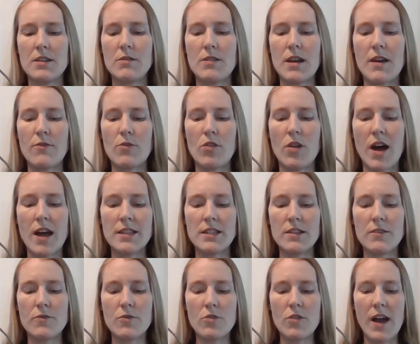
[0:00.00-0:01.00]
We have lots
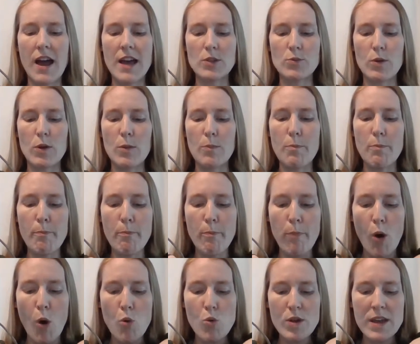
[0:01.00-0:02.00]
of grass. We
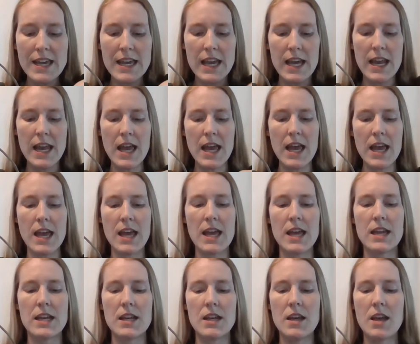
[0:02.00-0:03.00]
poke it
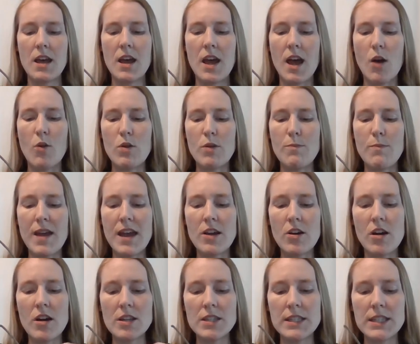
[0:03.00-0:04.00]
in. We make
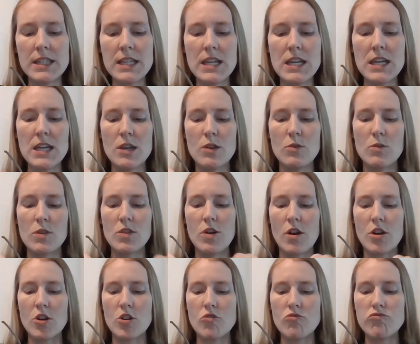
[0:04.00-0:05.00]
our scene with
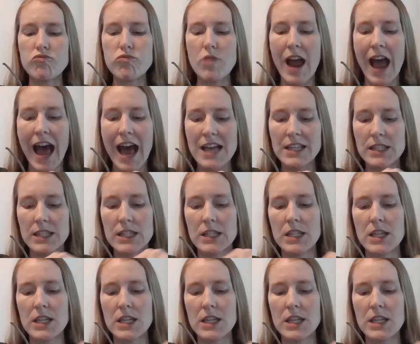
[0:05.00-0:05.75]
our grass